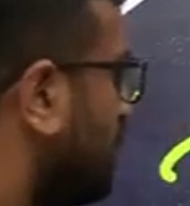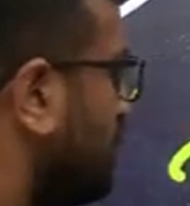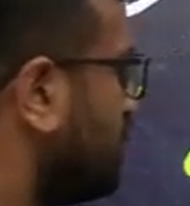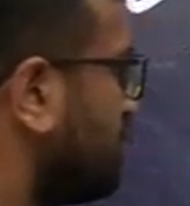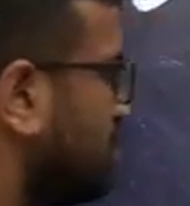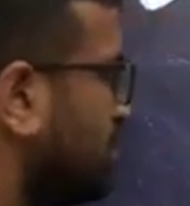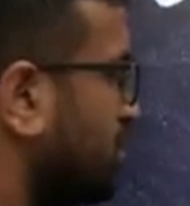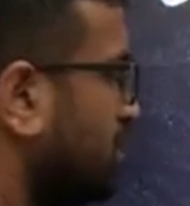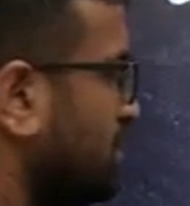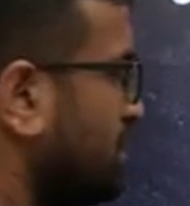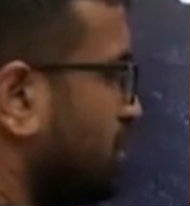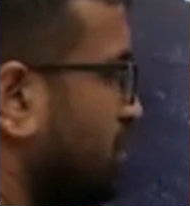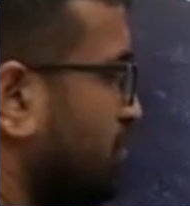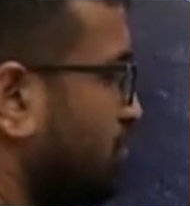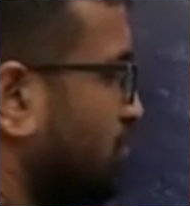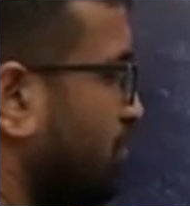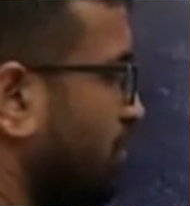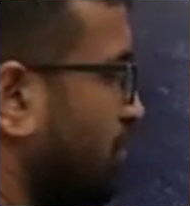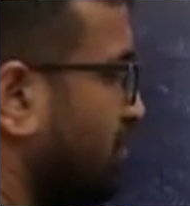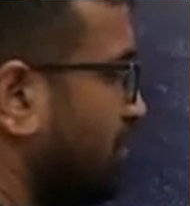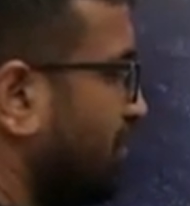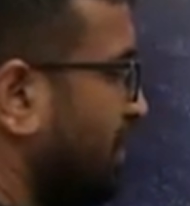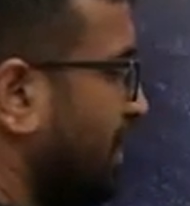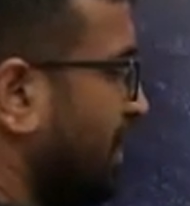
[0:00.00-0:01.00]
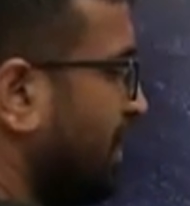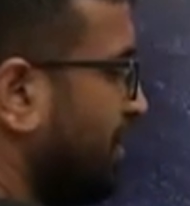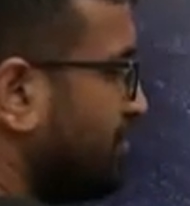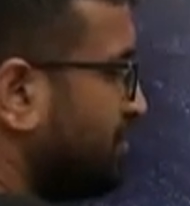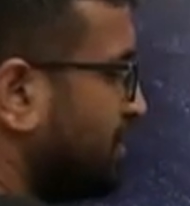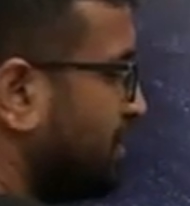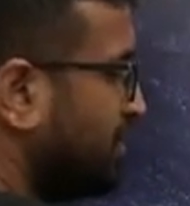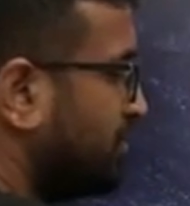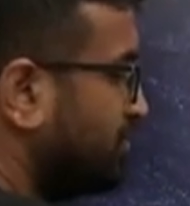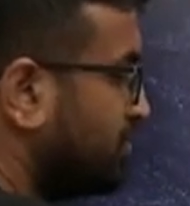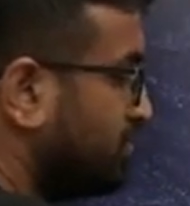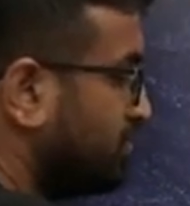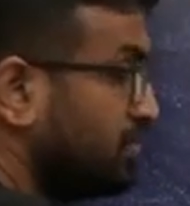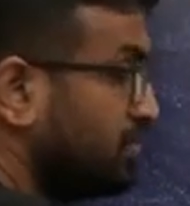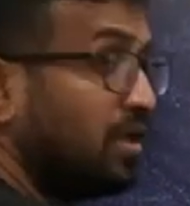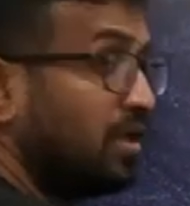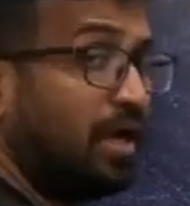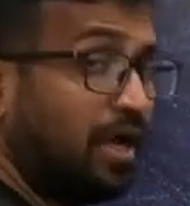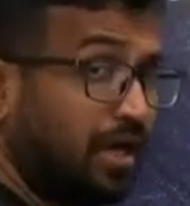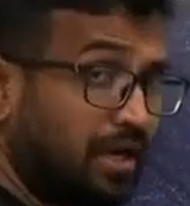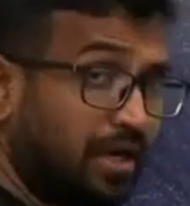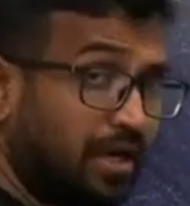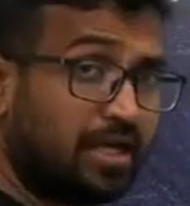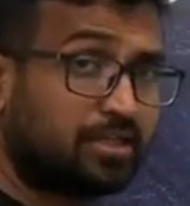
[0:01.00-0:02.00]
So this is what we have seen.
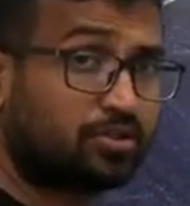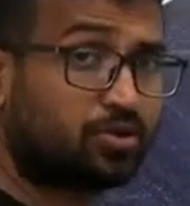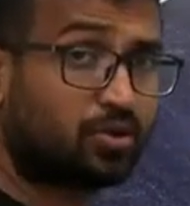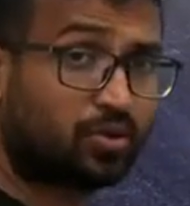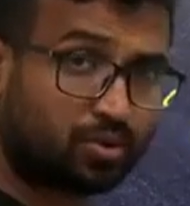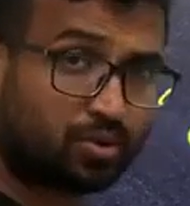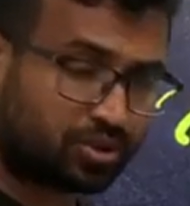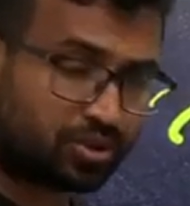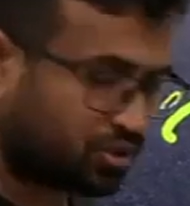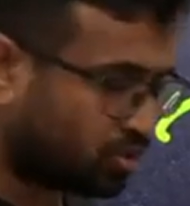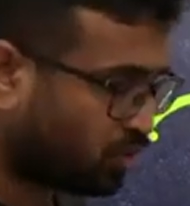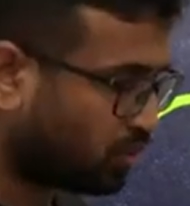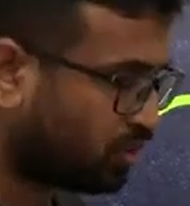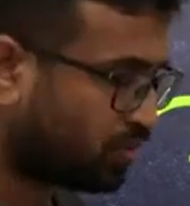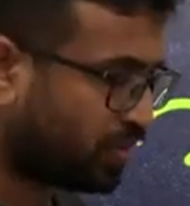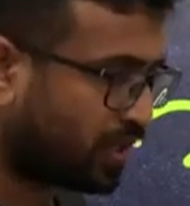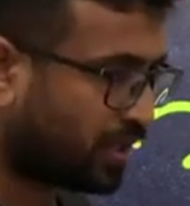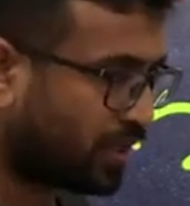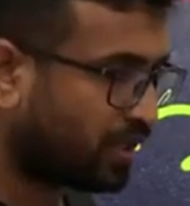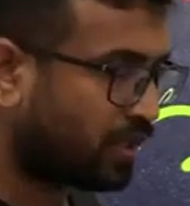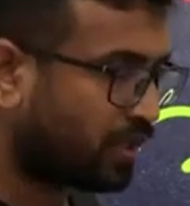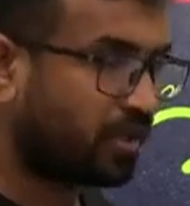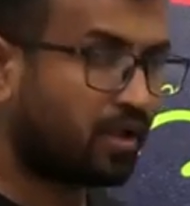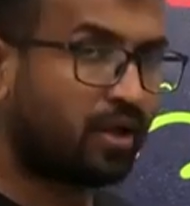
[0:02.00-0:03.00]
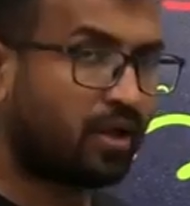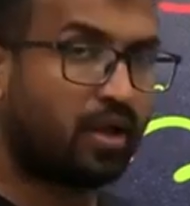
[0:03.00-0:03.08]
I'll ask you a question, don't worry.